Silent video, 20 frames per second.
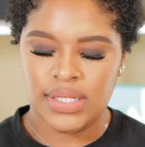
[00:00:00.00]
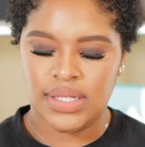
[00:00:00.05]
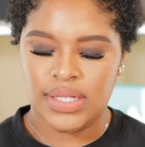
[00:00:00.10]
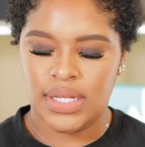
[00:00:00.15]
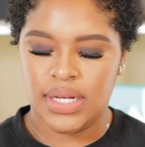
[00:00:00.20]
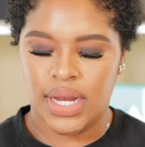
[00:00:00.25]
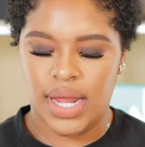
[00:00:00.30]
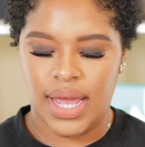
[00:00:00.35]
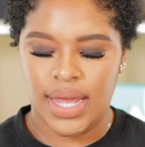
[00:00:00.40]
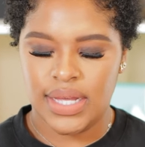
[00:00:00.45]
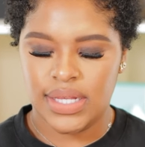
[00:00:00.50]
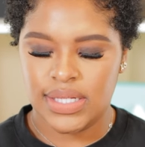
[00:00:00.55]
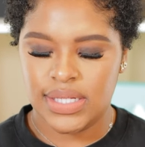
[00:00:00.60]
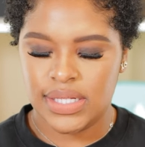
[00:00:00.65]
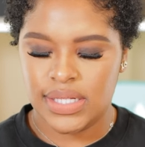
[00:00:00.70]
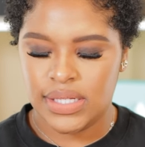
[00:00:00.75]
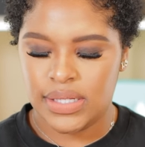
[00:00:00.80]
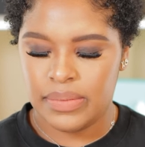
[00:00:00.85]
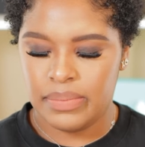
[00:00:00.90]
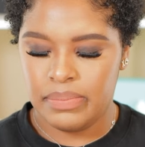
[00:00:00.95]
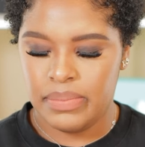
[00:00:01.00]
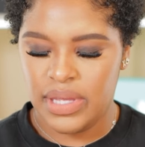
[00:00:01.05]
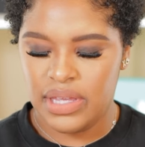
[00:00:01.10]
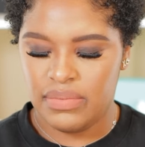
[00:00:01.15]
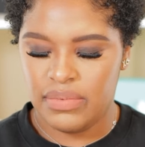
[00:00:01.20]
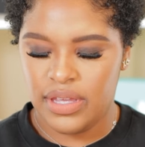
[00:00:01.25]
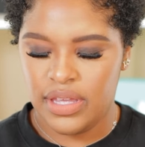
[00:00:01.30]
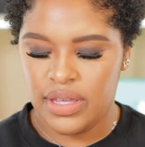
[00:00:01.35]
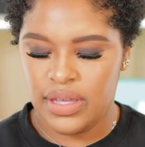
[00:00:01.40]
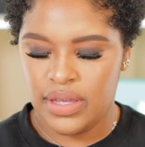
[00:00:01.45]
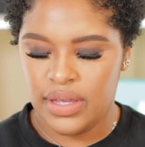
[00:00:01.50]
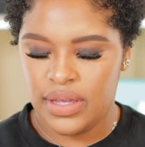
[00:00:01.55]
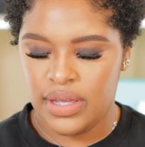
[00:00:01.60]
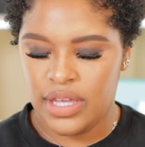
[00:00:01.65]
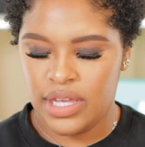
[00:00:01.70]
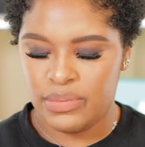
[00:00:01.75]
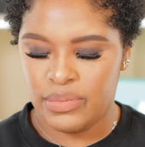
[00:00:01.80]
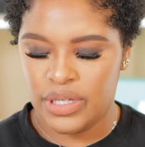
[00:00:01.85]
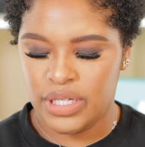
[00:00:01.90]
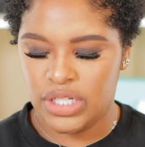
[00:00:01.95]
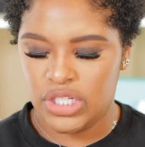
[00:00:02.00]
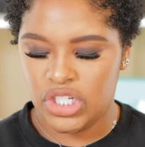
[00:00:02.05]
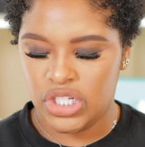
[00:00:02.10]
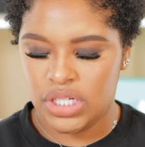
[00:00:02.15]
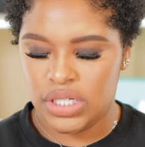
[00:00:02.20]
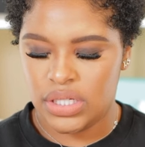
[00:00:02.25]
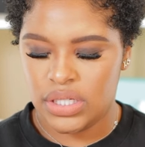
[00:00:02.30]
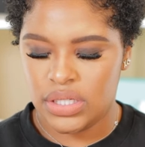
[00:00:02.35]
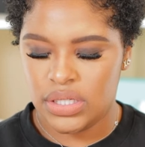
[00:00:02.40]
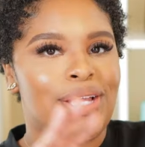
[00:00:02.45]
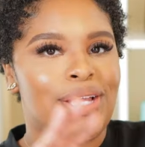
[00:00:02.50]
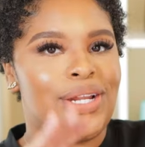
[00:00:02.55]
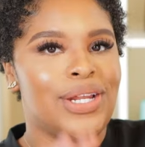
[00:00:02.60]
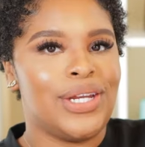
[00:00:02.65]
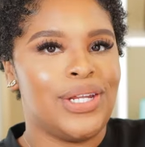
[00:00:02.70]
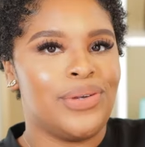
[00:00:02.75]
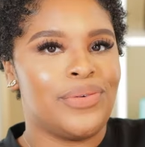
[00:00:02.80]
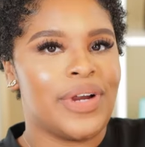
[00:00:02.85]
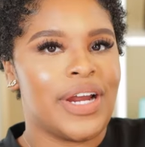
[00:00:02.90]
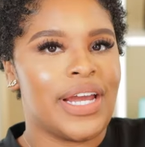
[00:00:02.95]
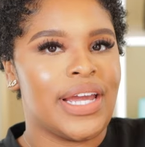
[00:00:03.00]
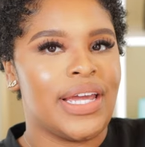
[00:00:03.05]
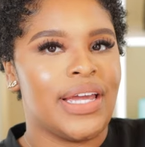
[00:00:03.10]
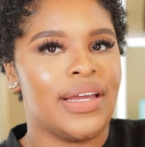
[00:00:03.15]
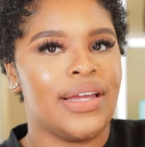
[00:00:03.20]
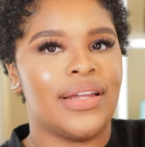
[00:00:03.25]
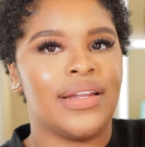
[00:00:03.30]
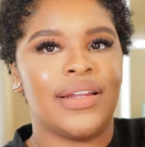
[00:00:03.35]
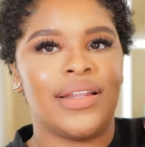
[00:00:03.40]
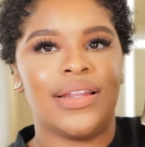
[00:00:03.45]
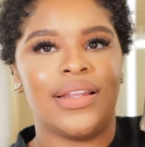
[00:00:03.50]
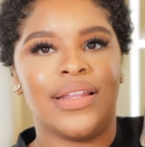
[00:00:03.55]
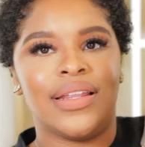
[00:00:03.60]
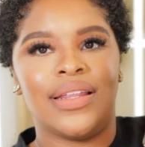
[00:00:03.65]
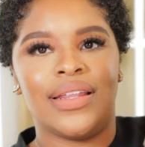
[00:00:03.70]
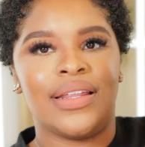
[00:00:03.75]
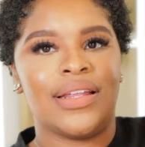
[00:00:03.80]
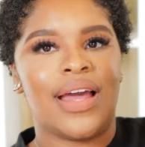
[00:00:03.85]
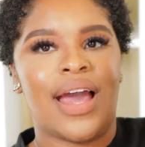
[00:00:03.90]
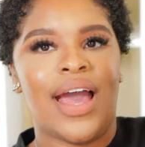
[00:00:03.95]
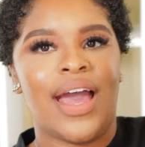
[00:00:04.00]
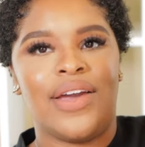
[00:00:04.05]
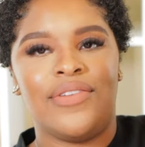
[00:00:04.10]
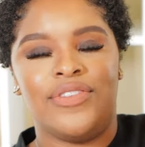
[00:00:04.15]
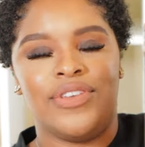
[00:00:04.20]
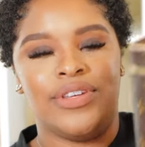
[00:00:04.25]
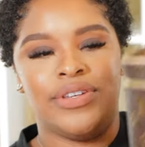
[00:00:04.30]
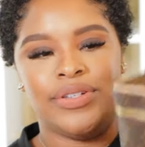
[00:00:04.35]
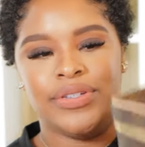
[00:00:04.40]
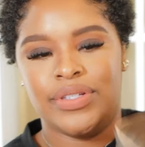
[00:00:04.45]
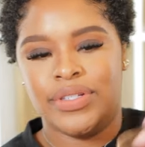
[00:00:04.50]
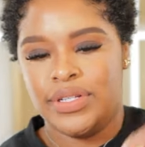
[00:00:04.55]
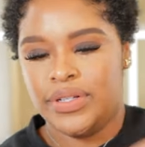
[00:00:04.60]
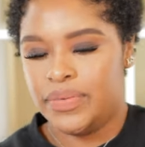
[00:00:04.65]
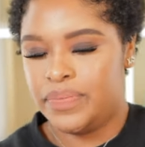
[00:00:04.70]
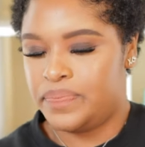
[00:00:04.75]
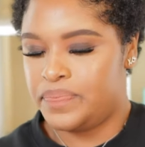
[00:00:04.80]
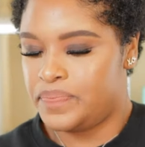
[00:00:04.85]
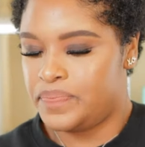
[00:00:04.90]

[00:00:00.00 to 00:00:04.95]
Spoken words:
is the nice BBMNG. any rate, I haven't used it.